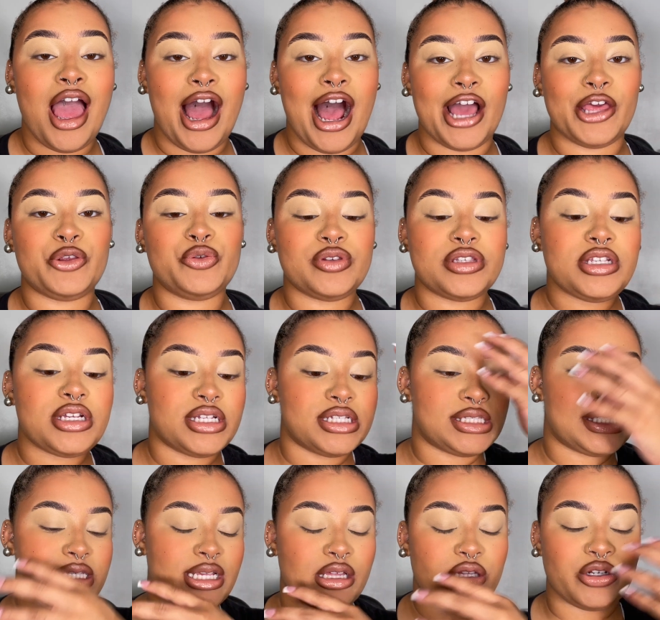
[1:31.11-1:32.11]
I used
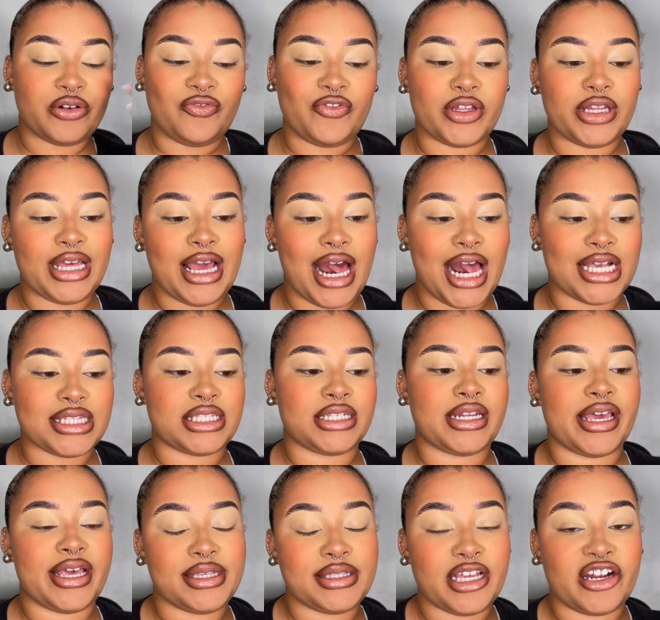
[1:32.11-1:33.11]
concealer for the eyes
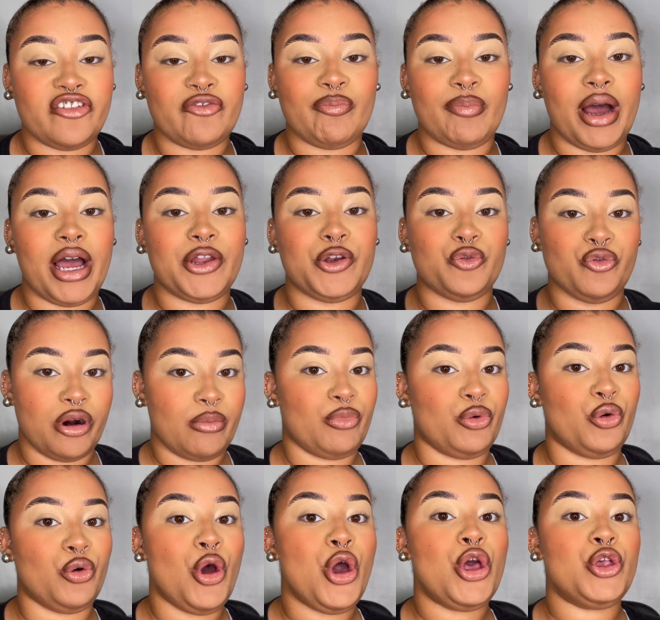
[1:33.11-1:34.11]
today instead of my
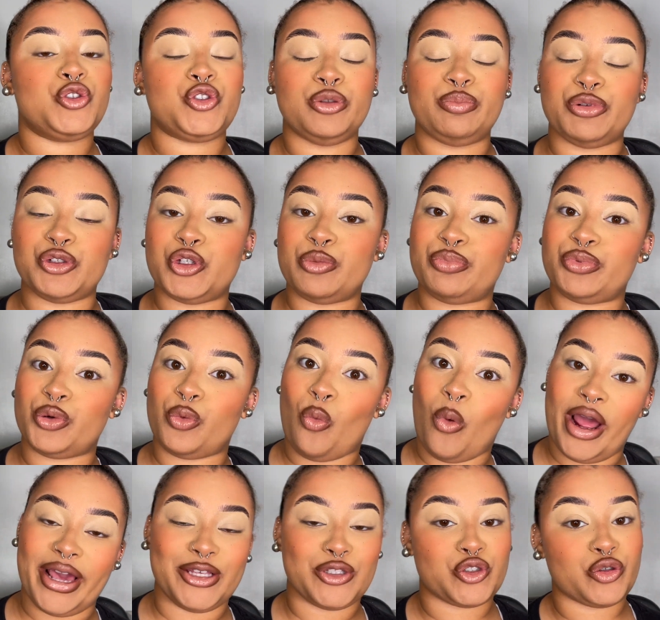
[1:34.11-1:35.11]
normal super
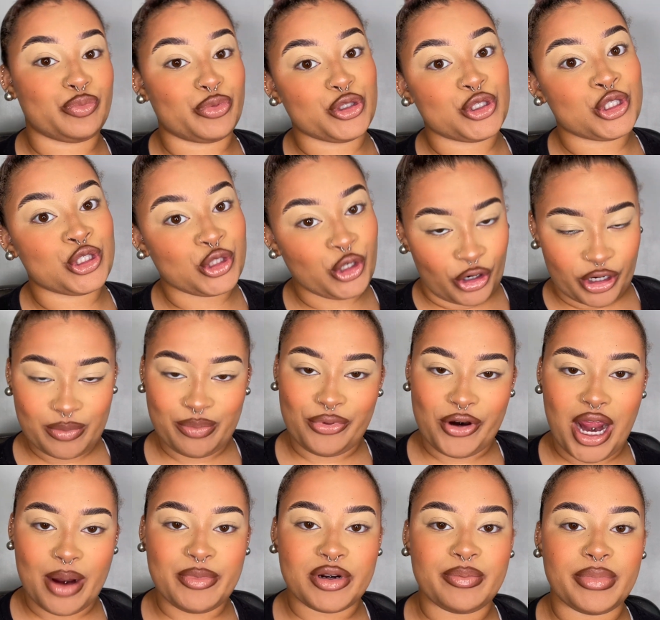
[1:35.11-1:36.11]
white, super stark
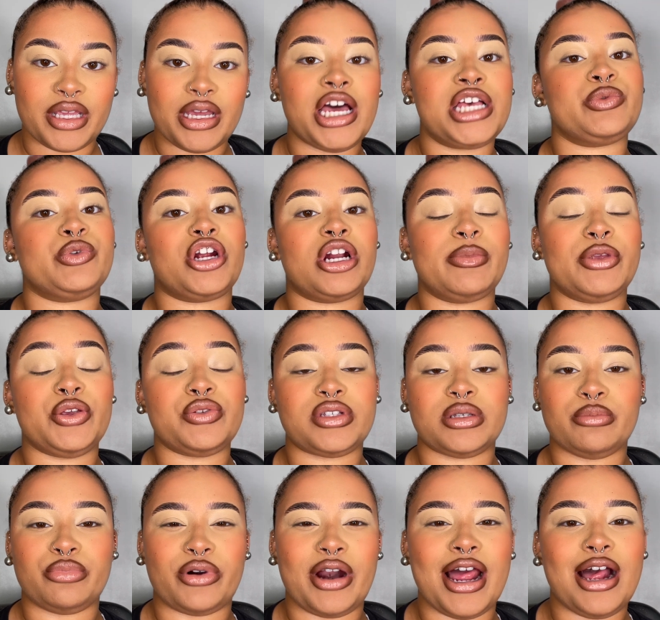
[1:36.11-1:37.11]
primer because we're going to be
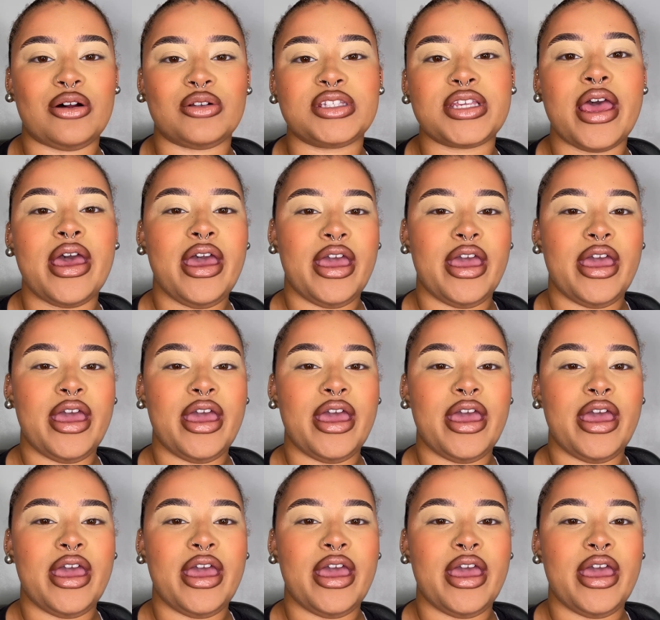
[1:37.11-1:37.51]
using browns.